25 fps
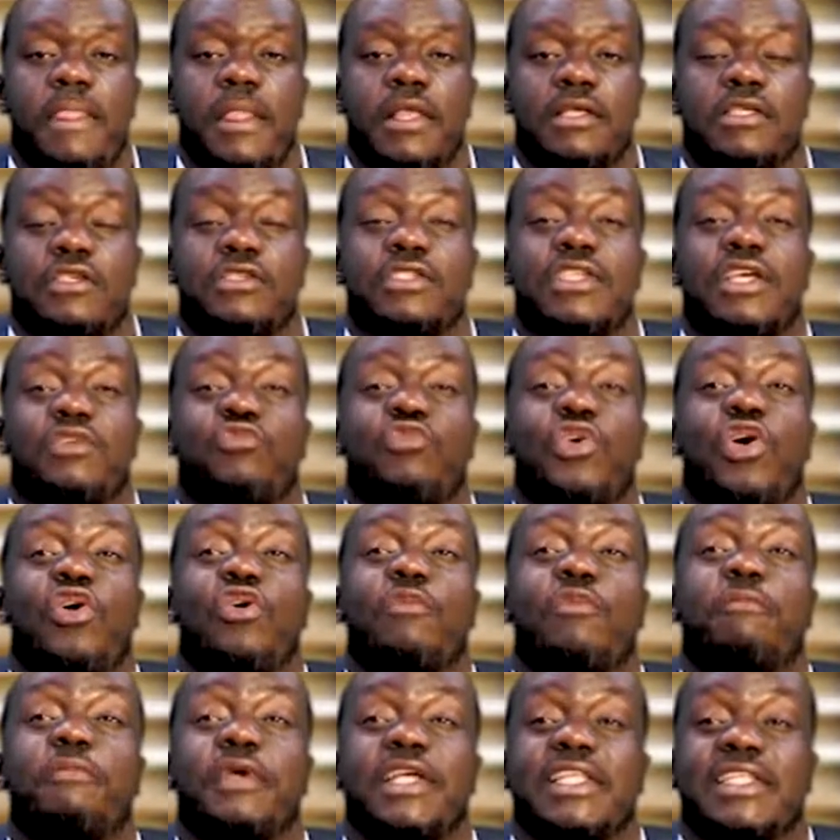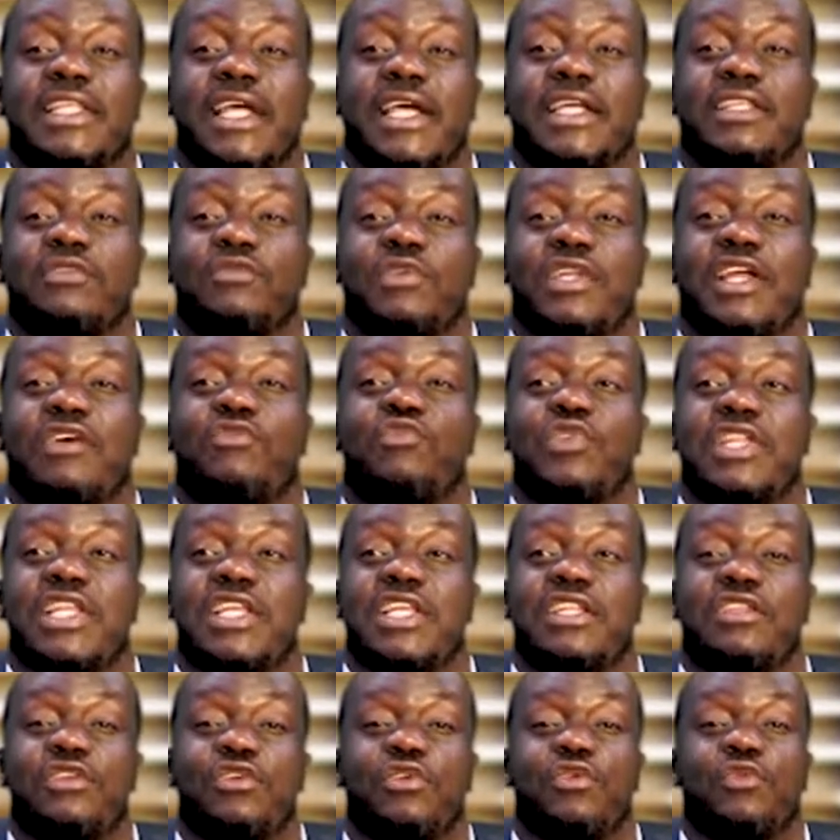Some say we all pay tithe, whether
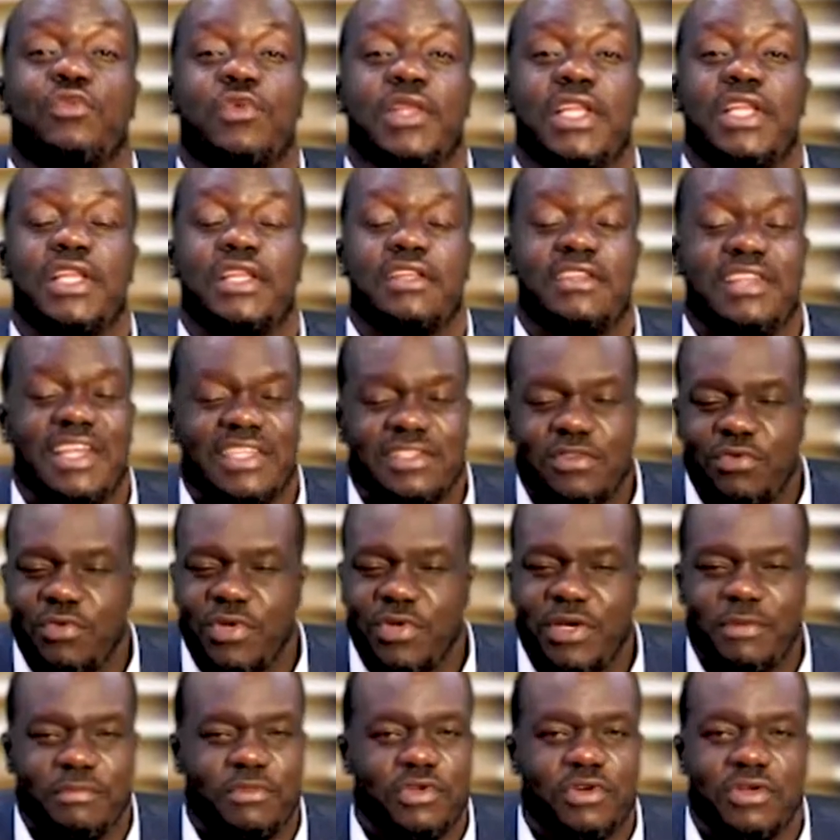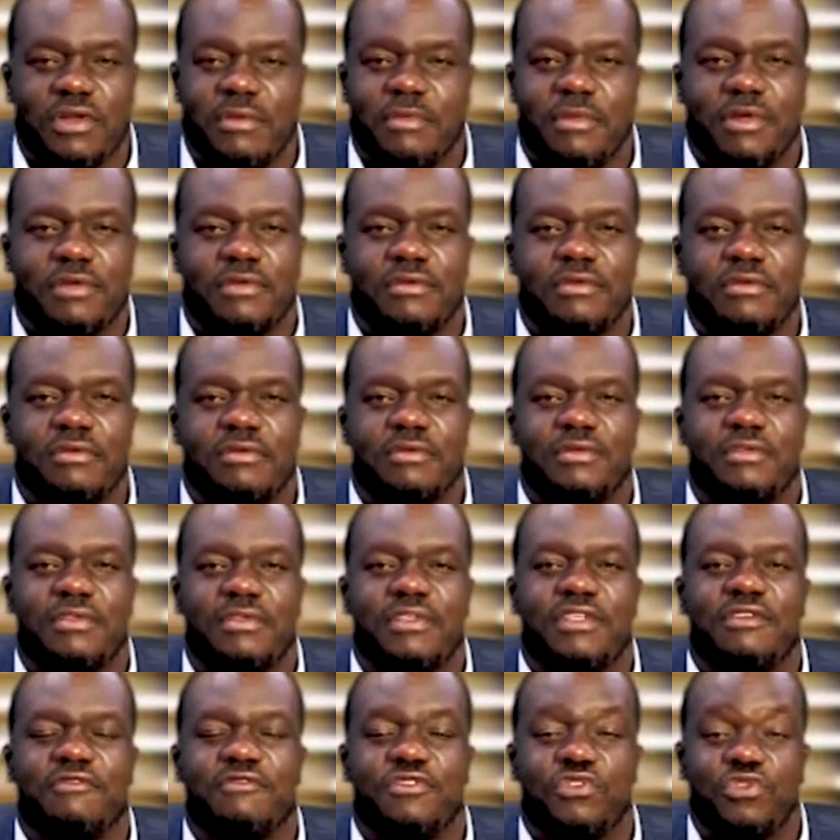willingly or unwilling. That's not what I'm talking about.
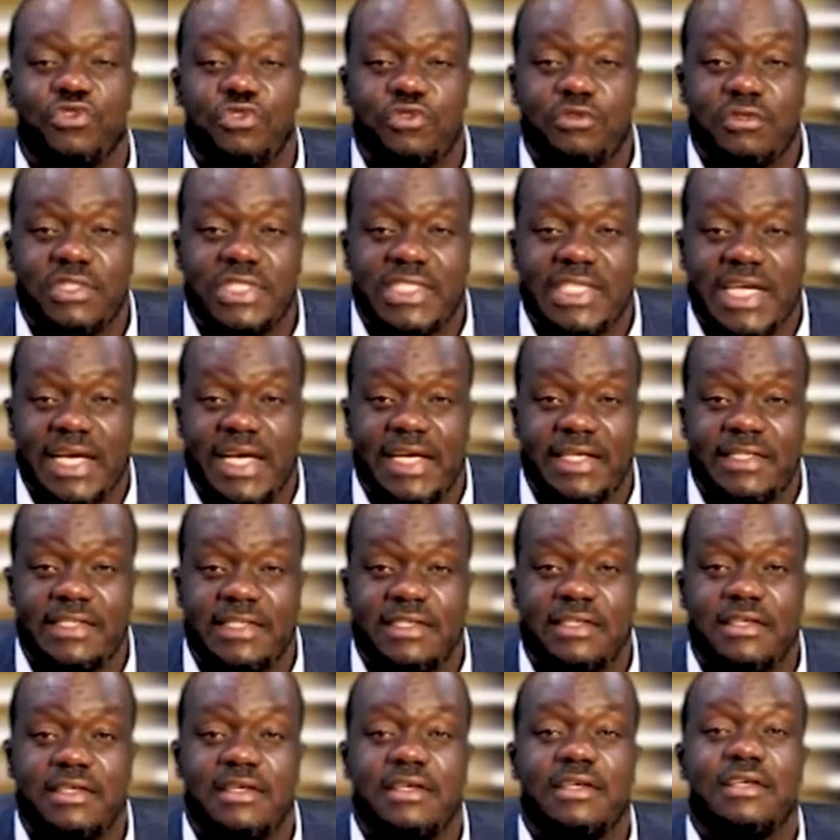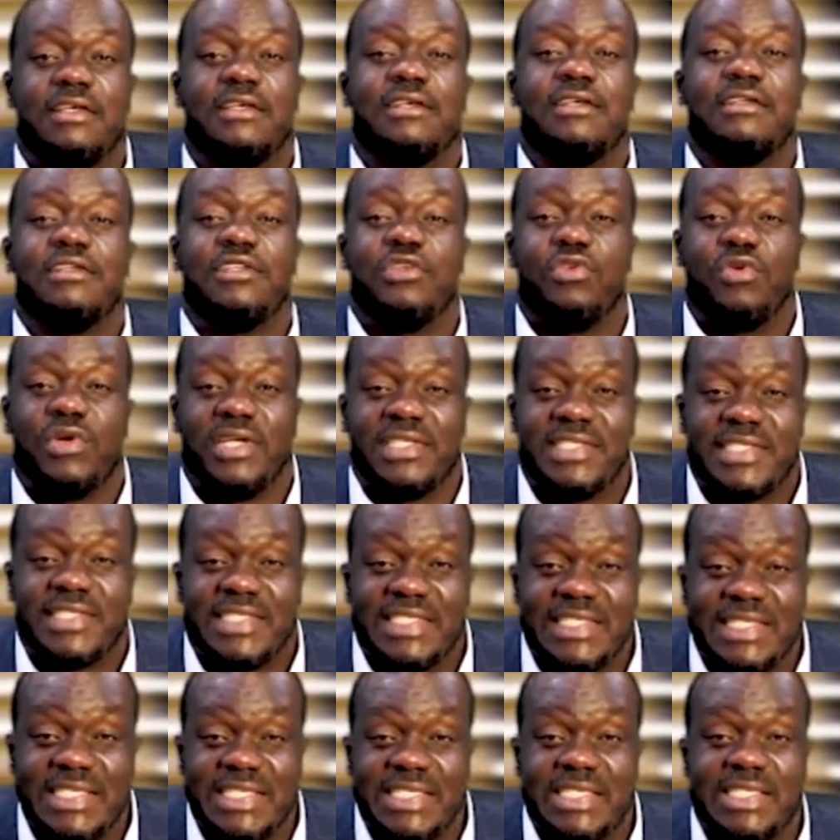If you don't tithe, you are
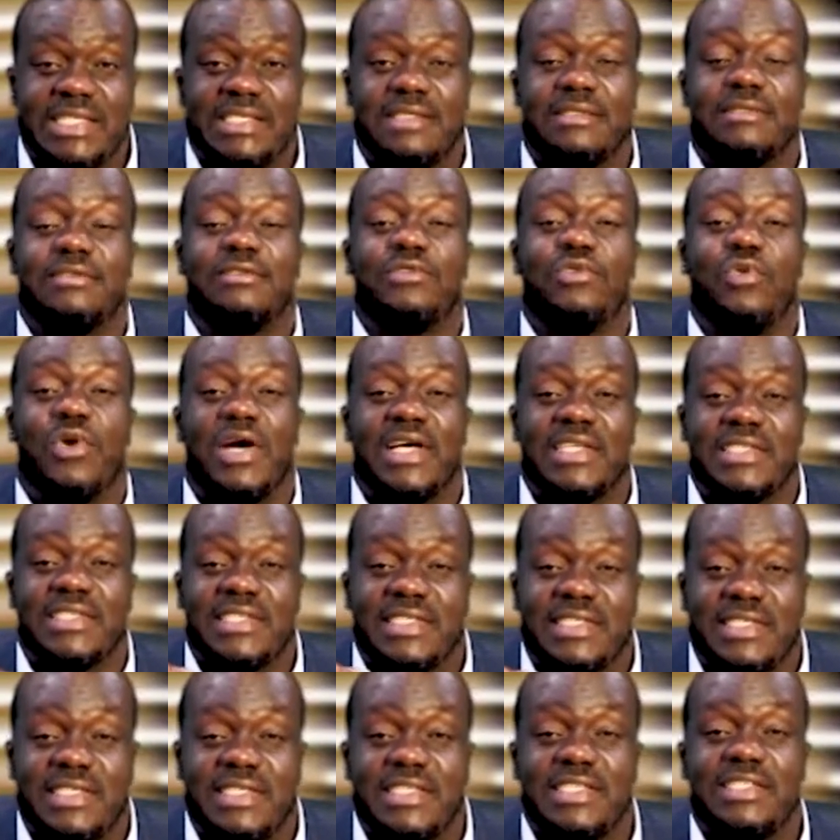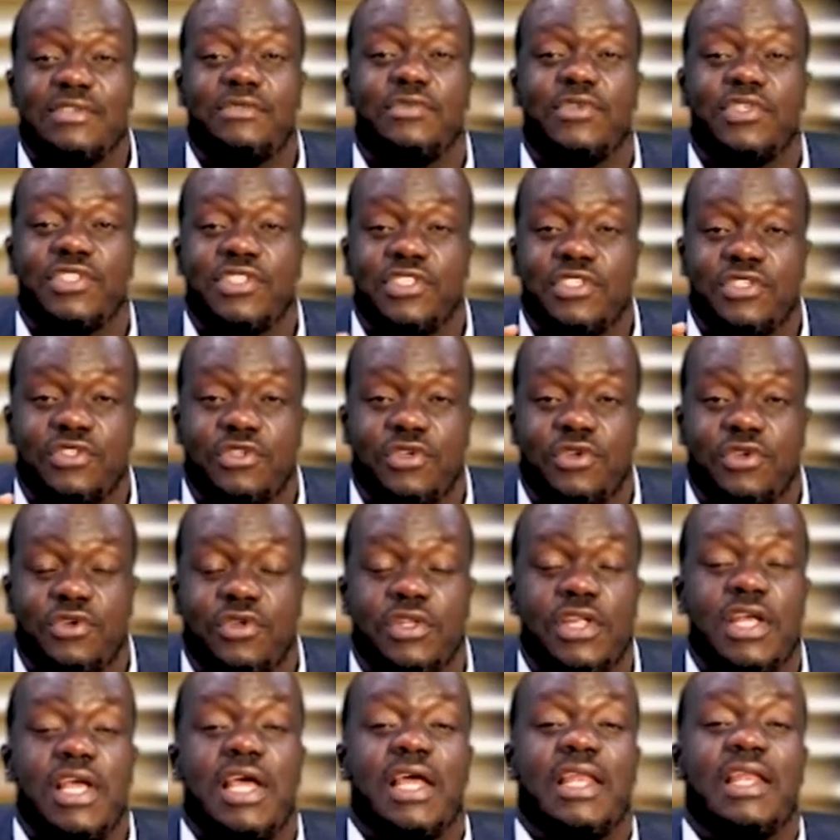stealing. You are stealing what is
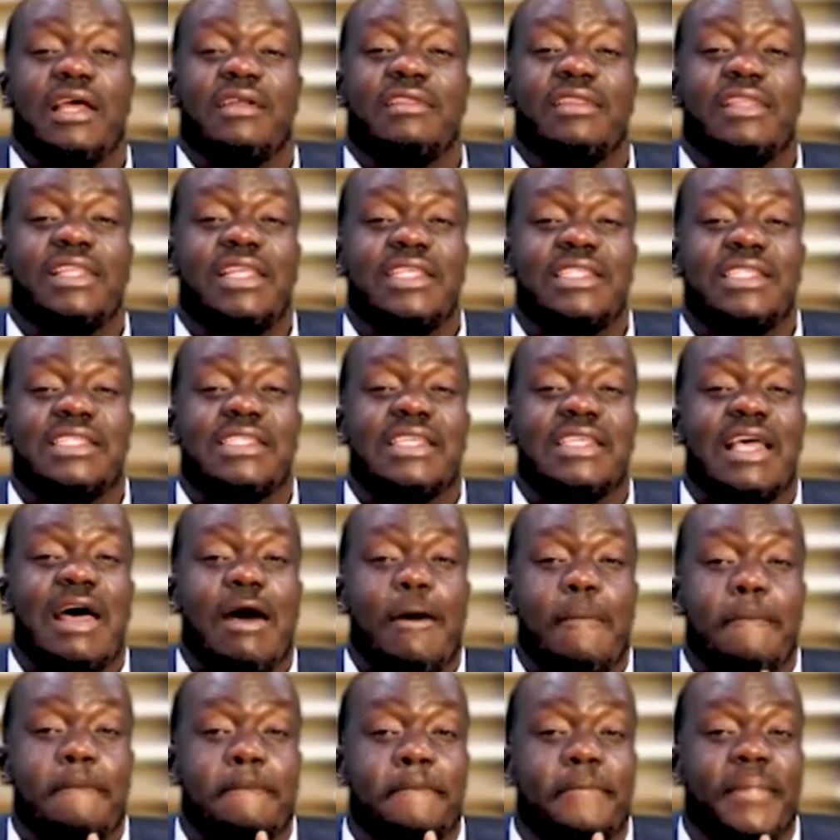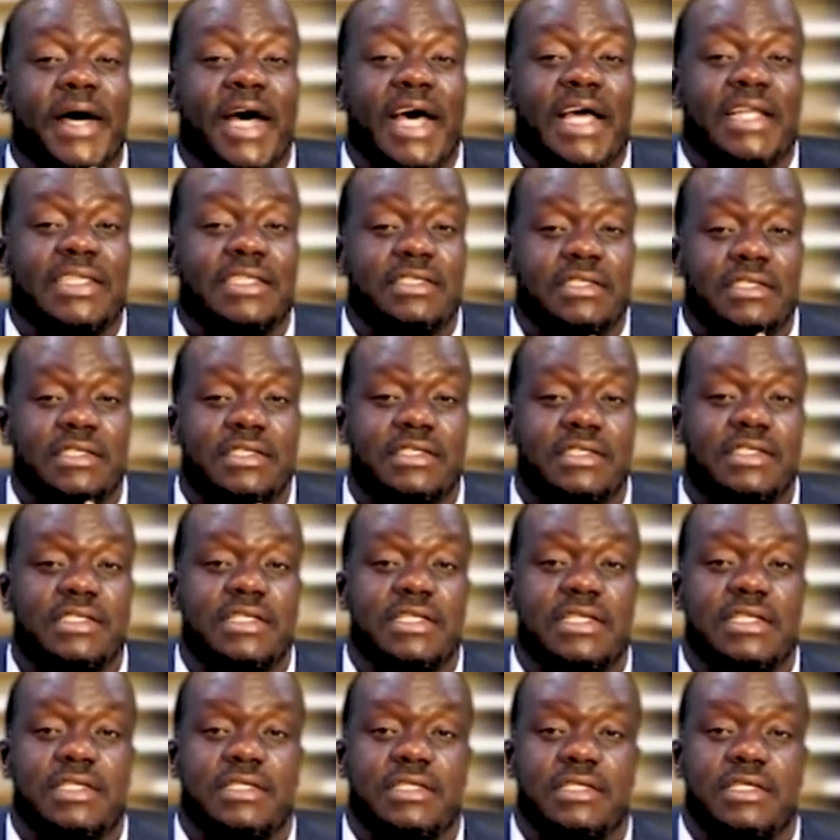God. Now, this is how bad the
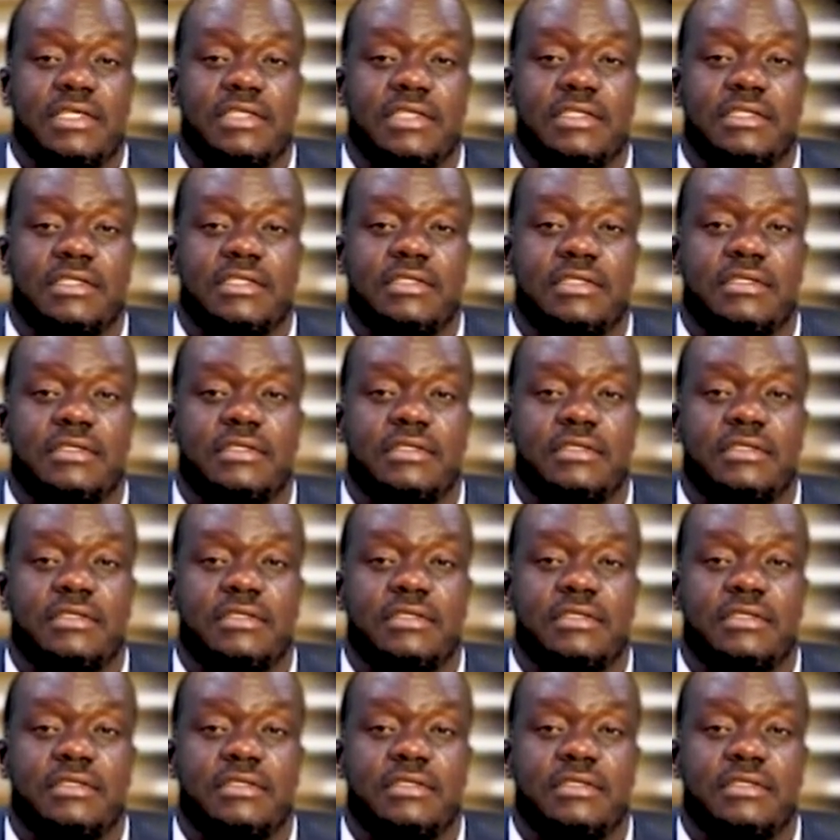stealing is.